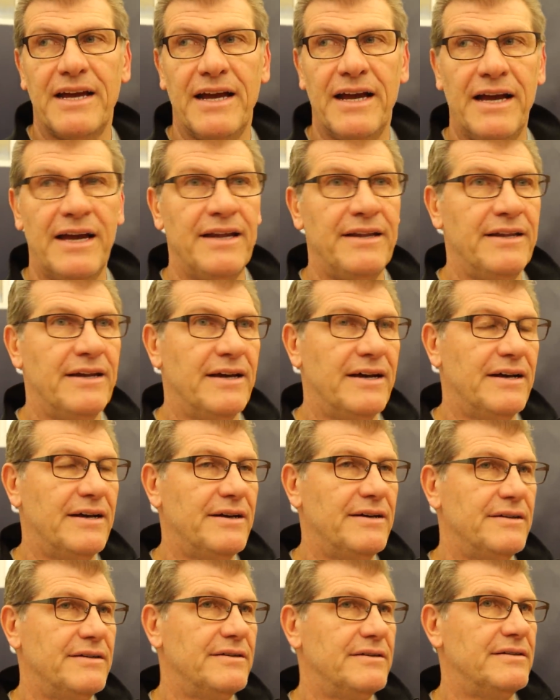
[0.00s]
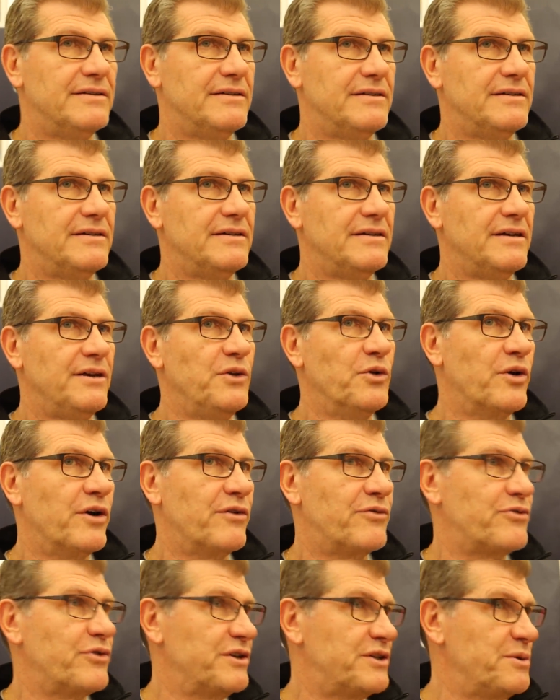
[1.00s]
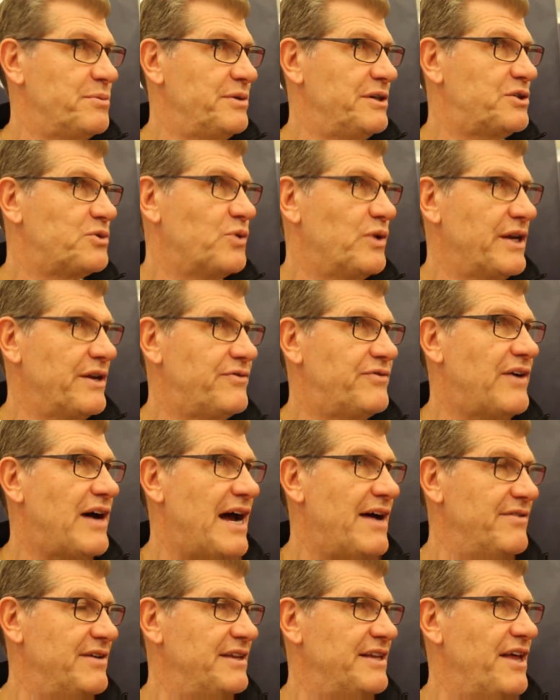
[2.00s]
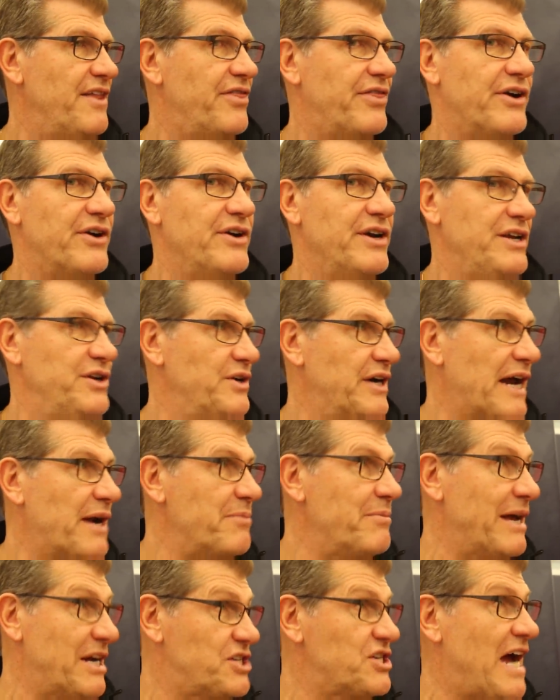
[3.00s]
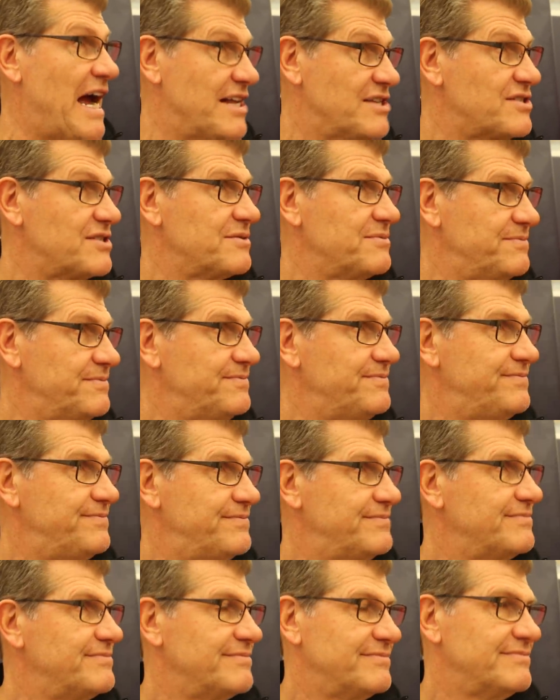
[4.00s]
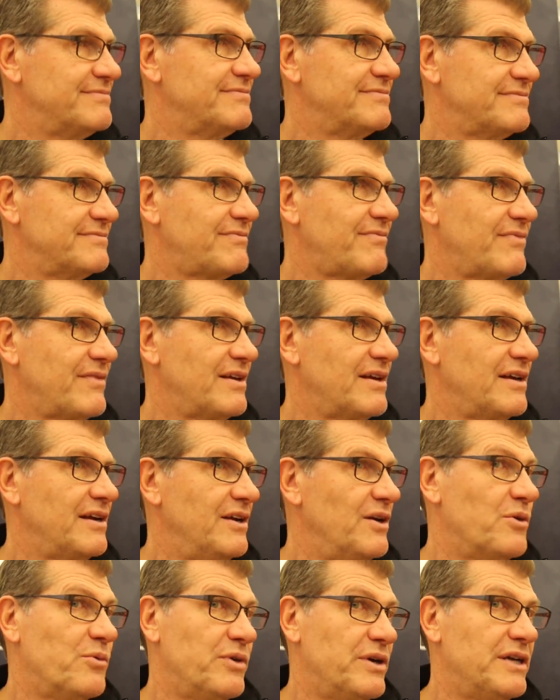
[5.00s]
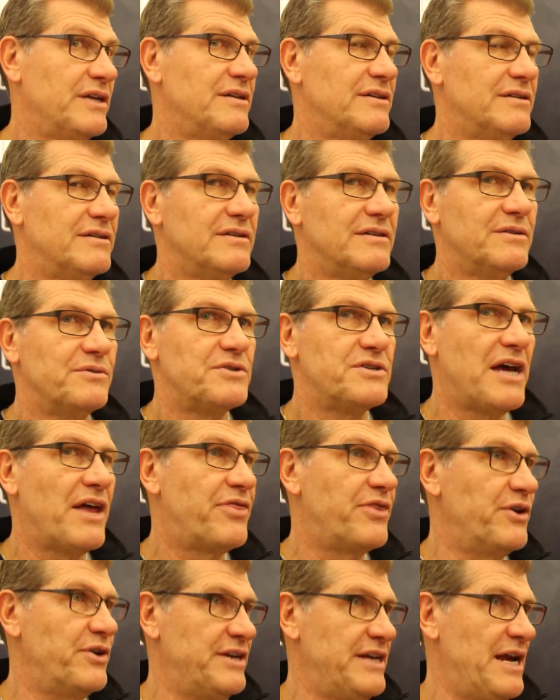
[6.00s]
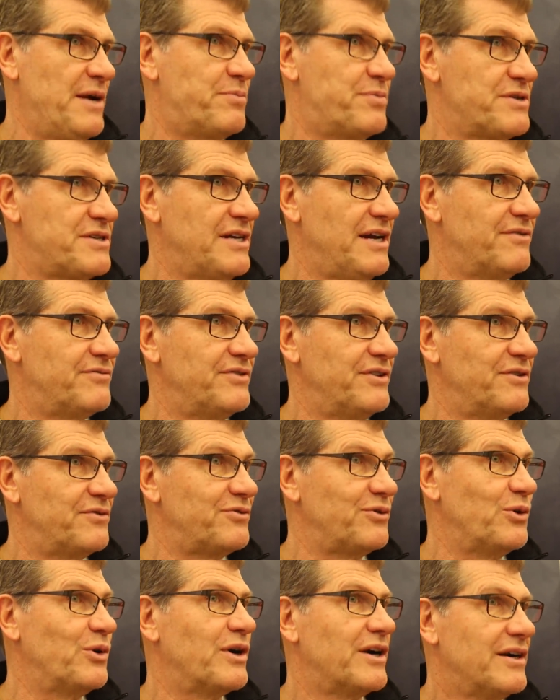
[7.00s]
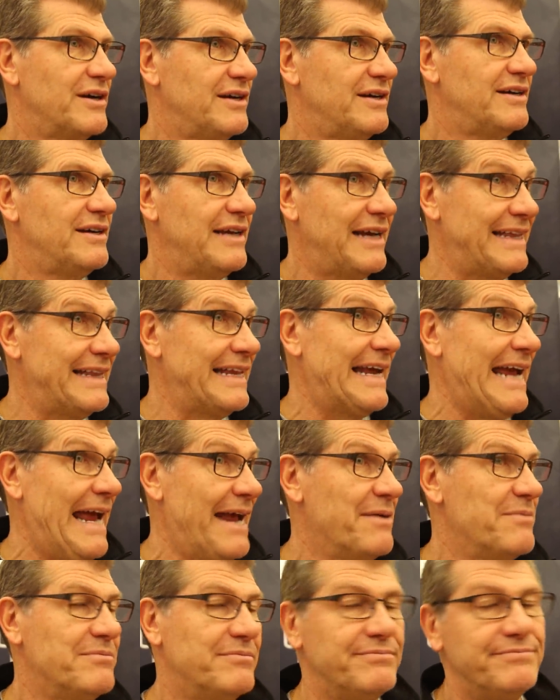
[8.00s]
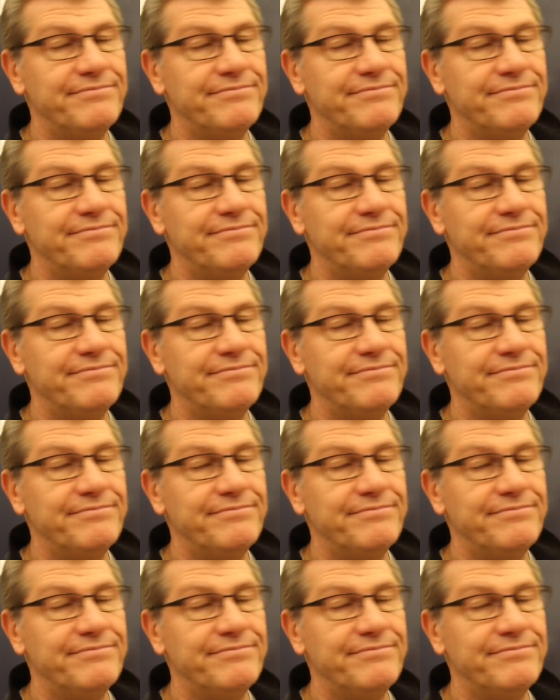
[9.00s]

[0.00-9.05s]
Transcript: And uh, in order for it to be 25 and then 30, you got to make shots. You know, we Shot 38% from the floor in the game.